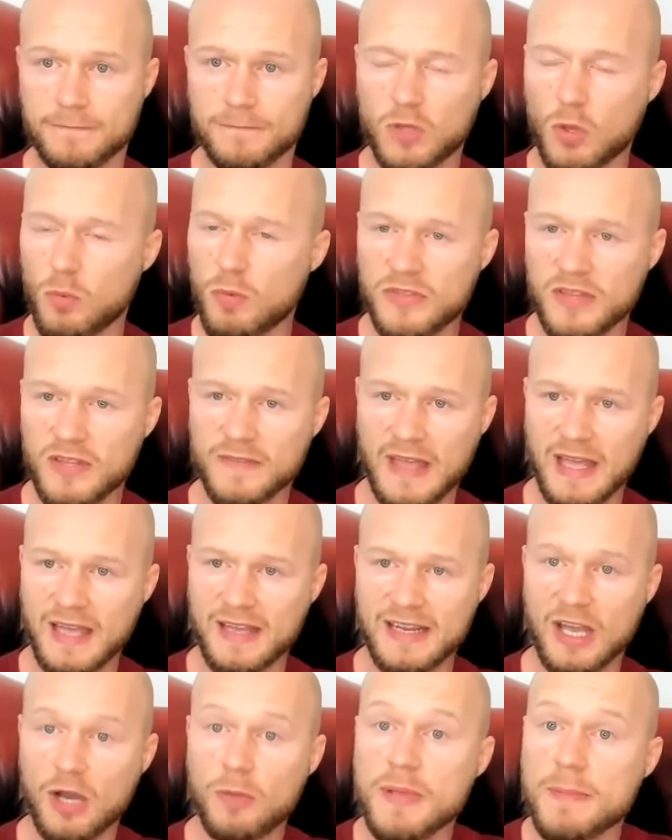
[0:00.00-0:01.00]
don't we think
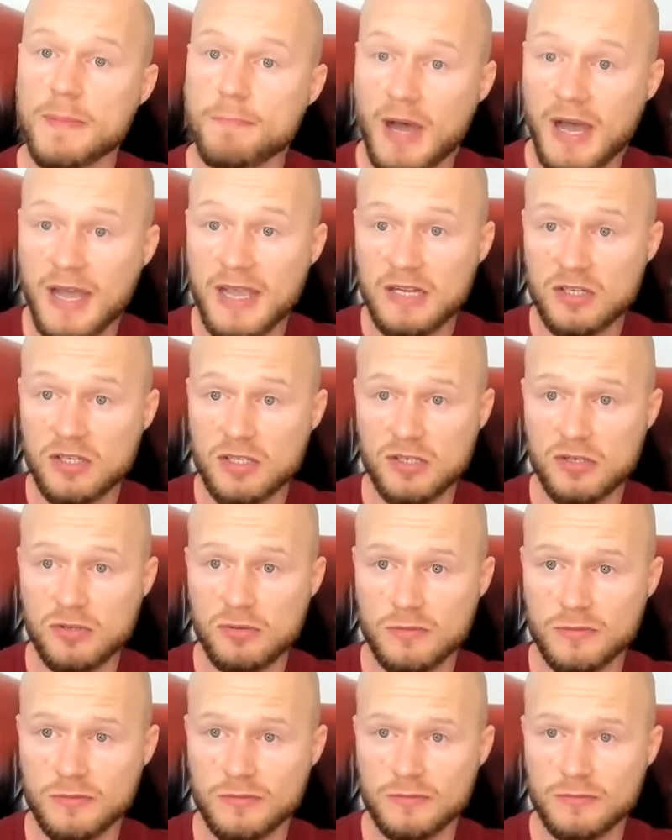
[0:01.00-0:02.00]
that'd help? It might
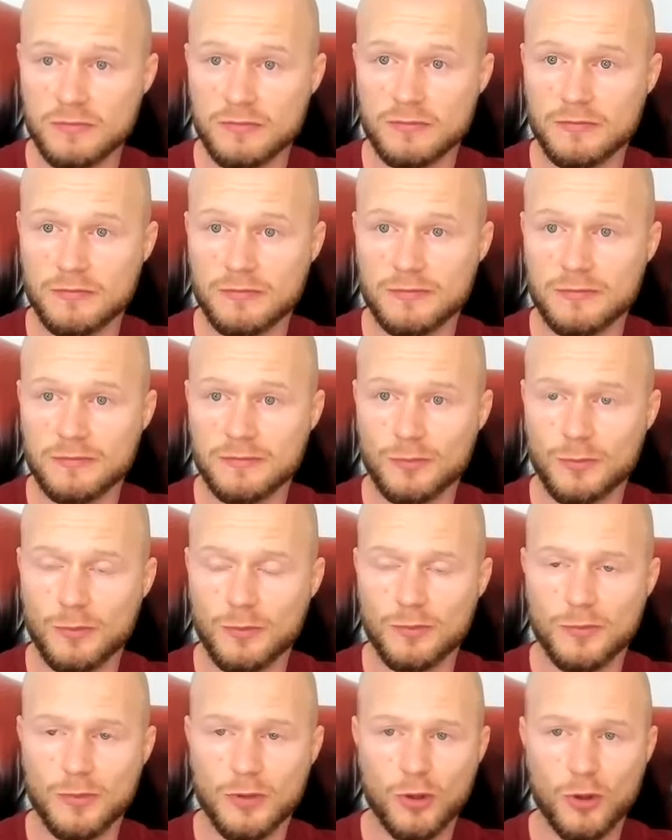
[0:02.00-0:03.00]
do,
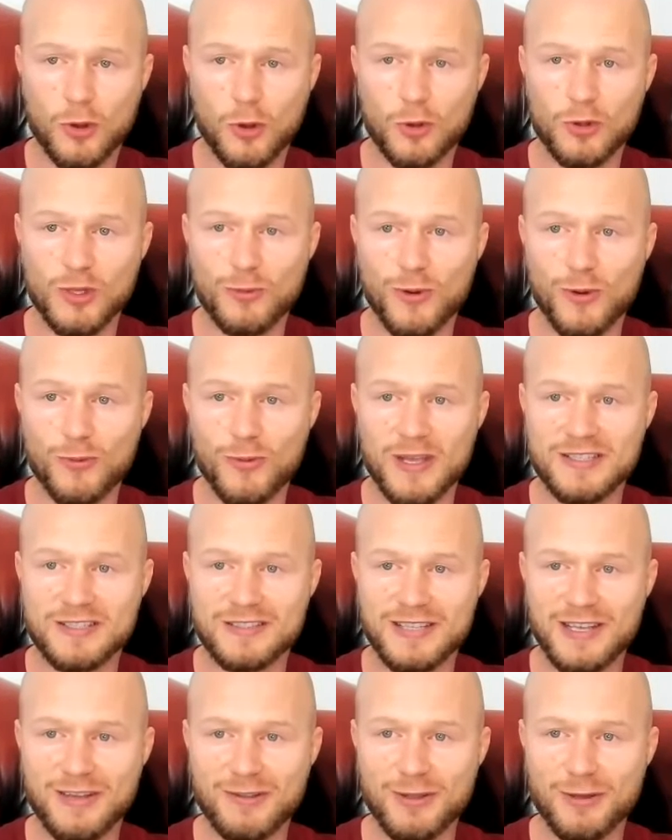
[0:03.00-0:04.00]
only one way to
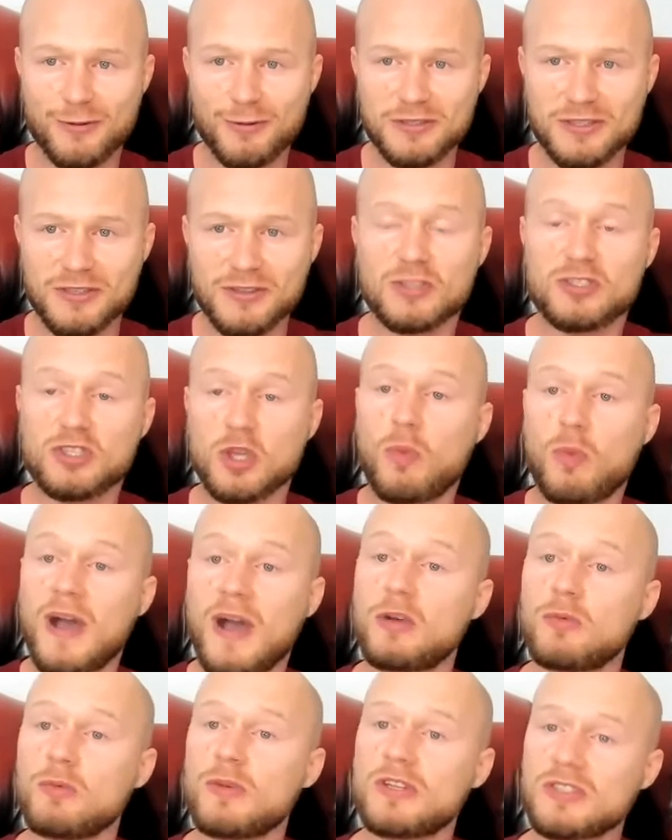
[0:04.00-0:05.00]
tell, though, isn't there? So why
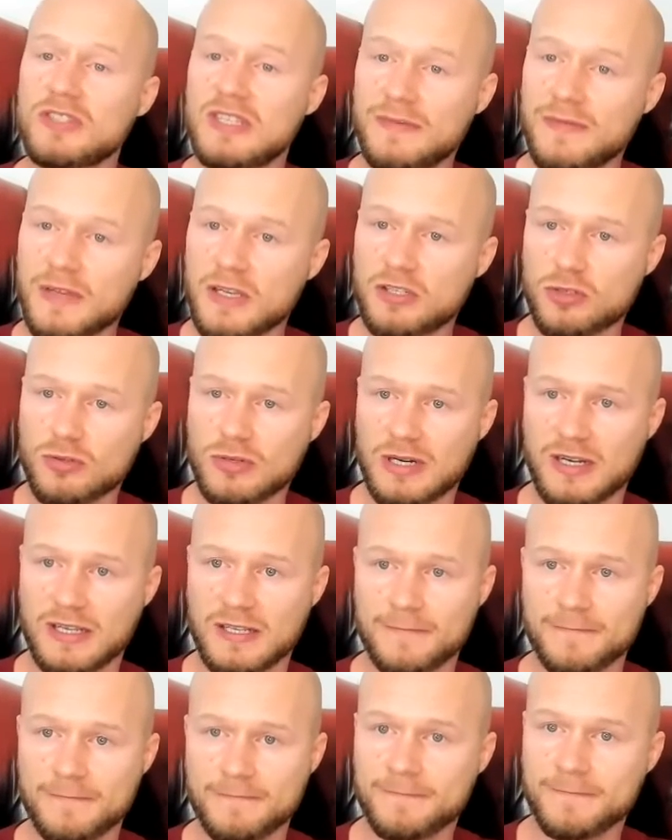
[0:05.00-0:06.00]
don't we just give it a try?
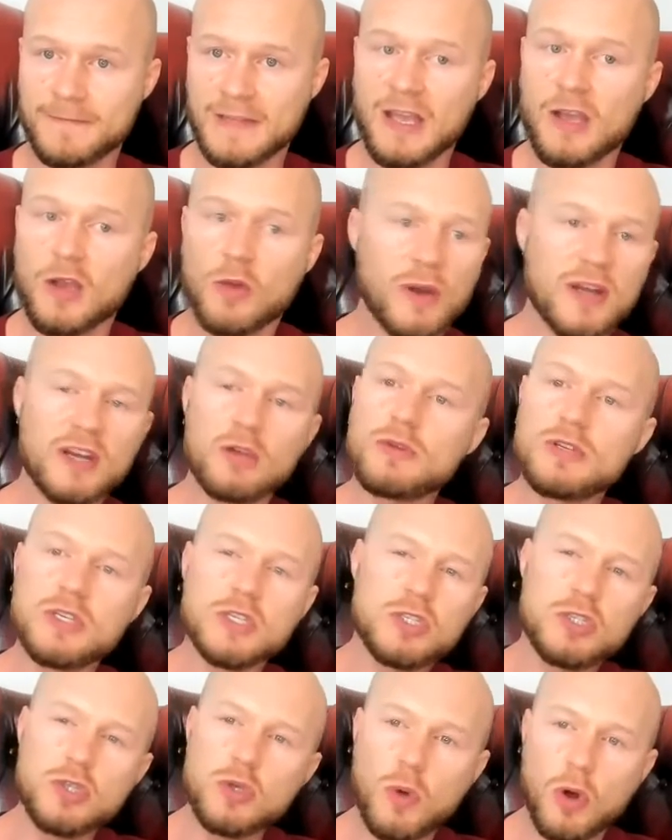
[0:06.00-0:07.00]
Why don't we
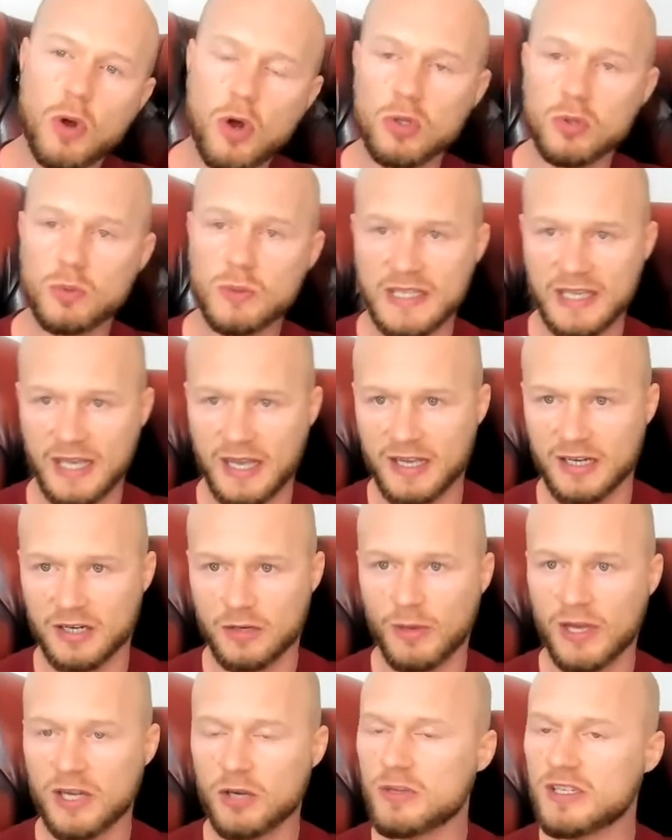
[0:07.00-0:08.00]
just do all we can?
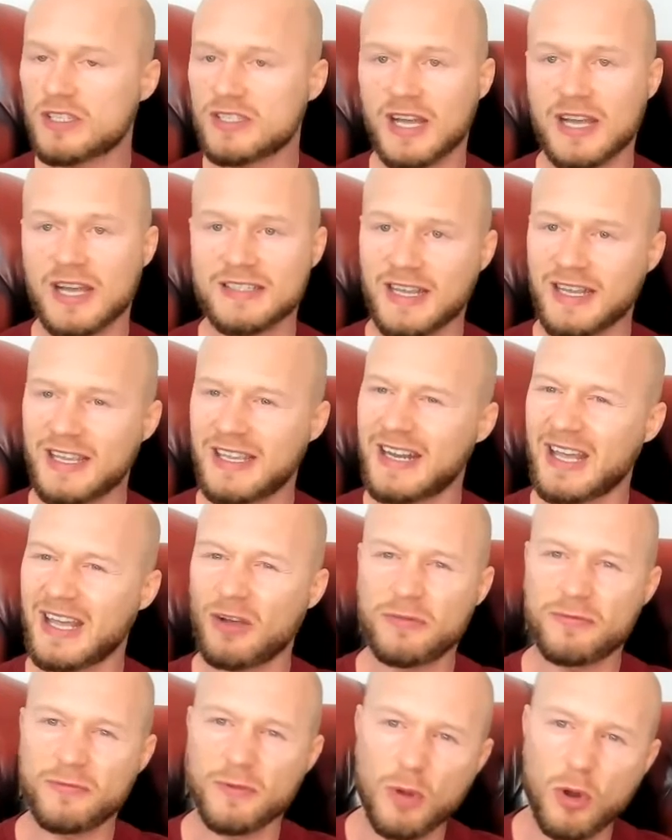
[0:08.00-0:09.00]
Why don't we start attacking
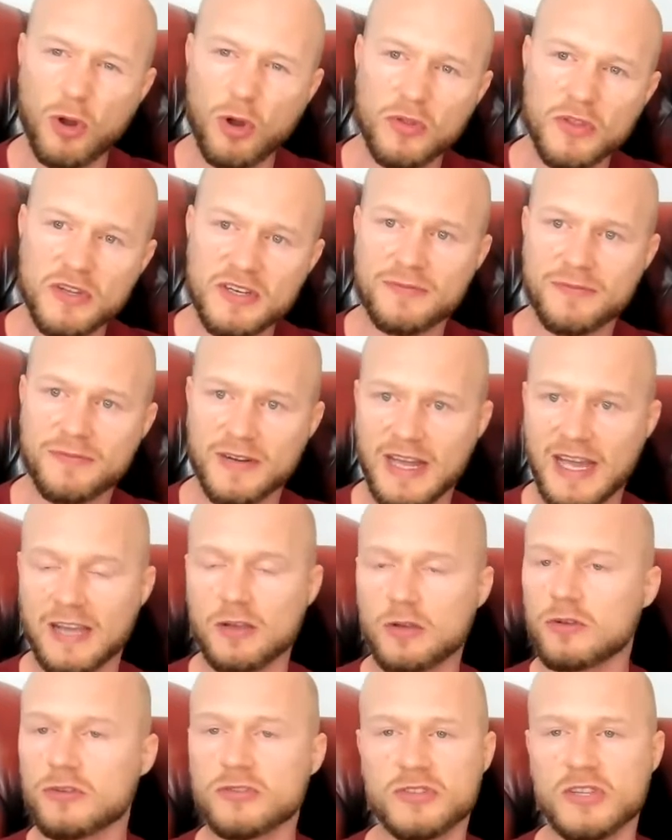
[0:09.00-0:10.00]
health from all the different
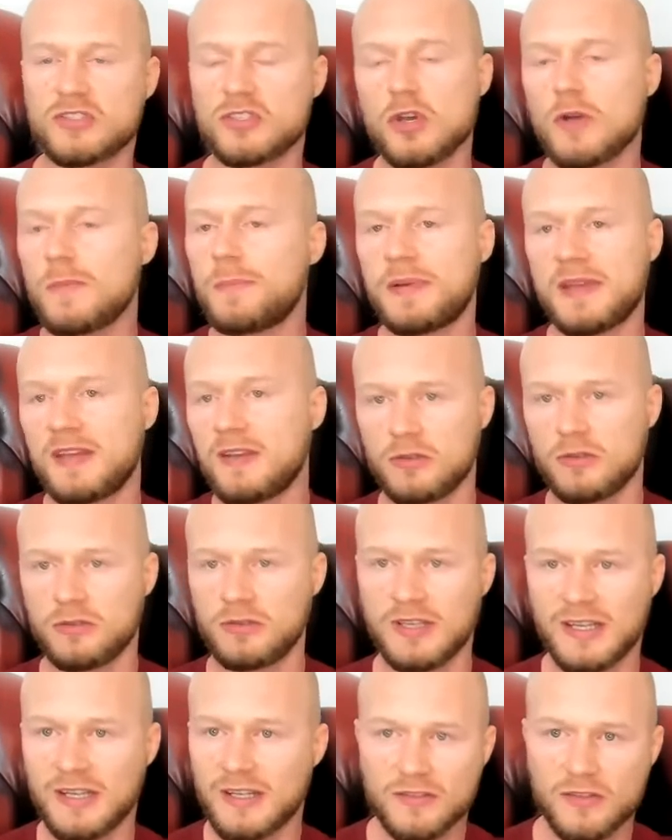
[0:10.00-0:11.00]
angles? There's no pill
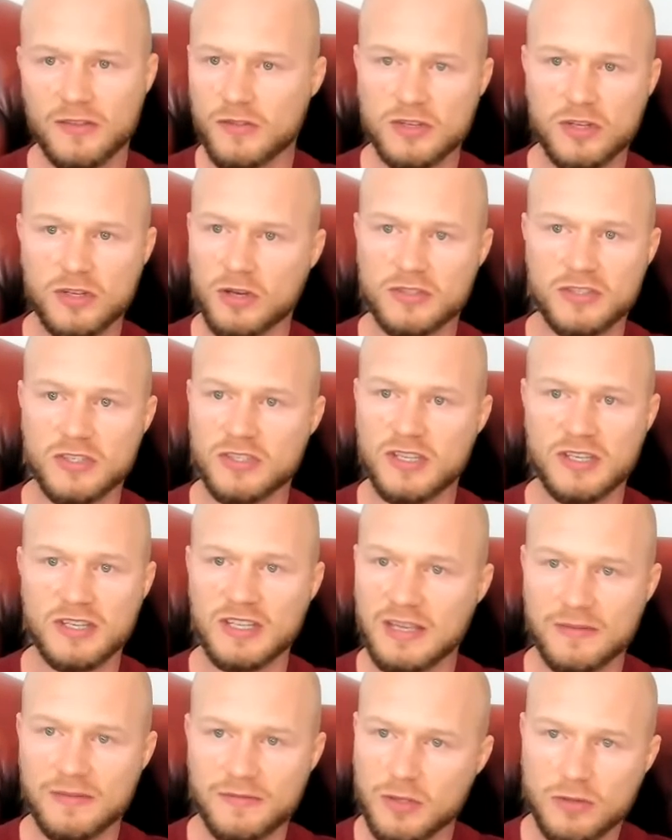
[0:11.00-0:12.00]
that the doctors can
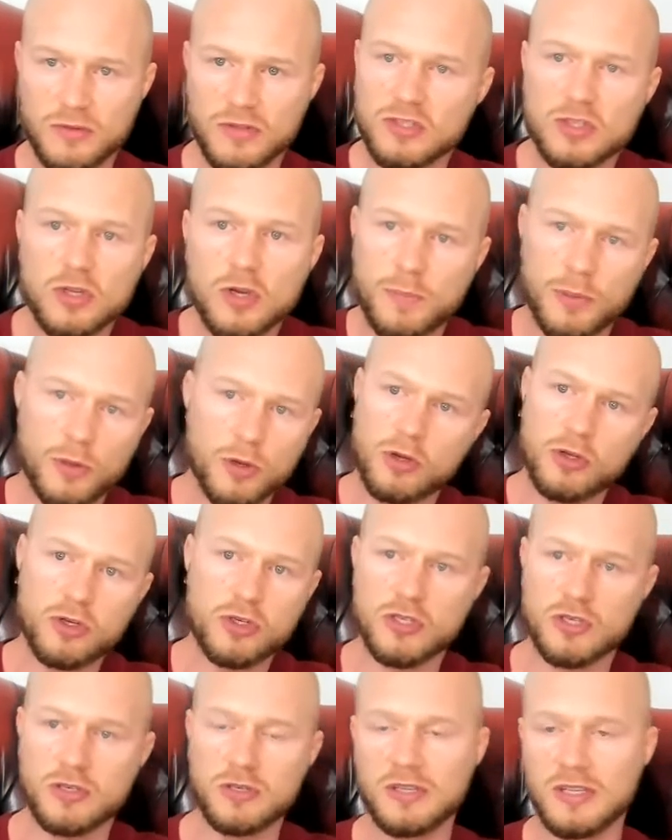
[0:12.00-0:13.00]
give you, there's no
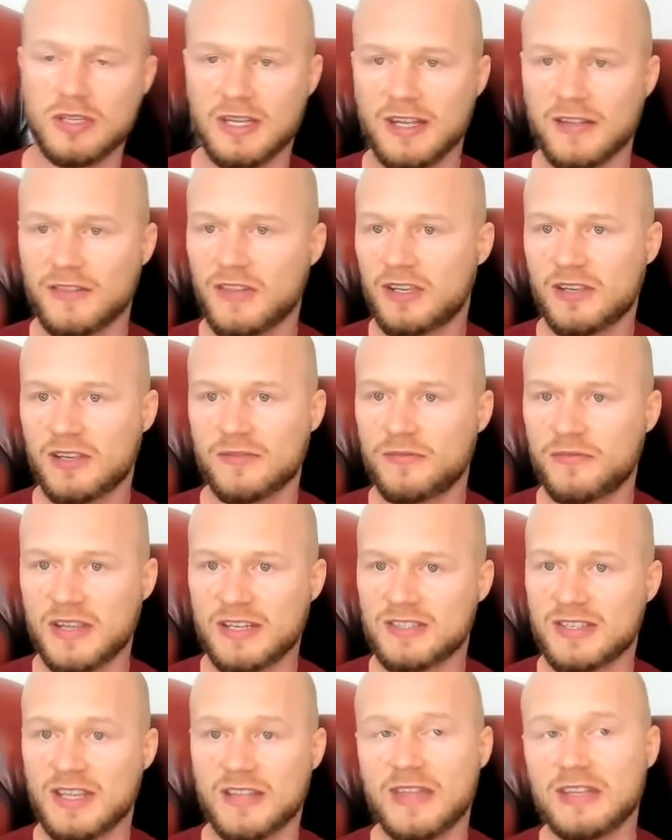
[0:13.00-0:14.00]
potion that can
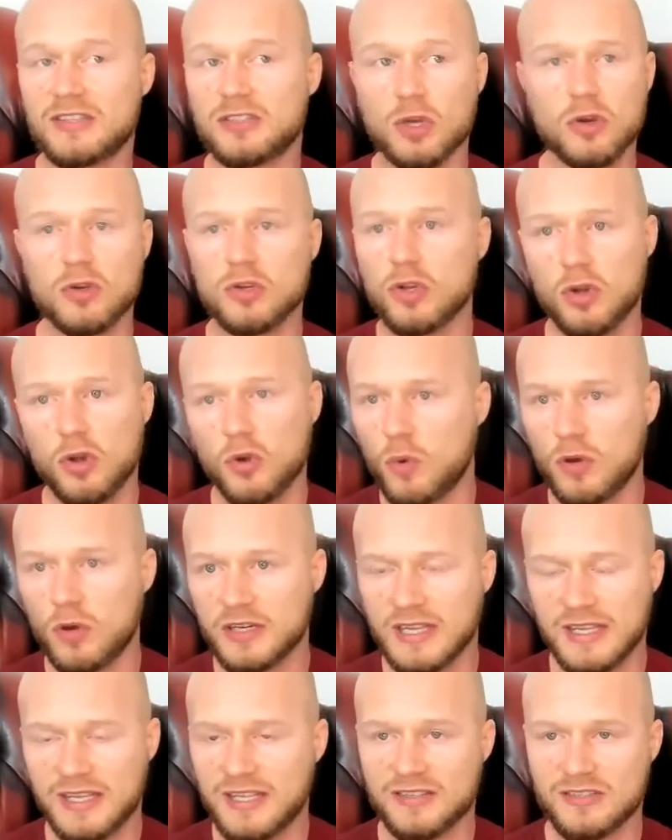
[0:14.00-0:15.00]
fix it. They don't know what
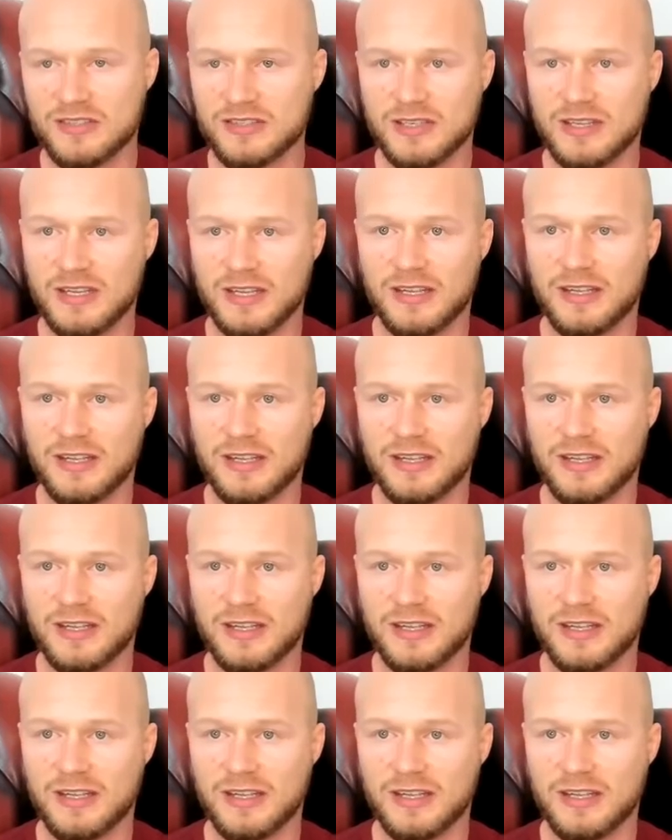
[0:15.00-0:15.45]
it is.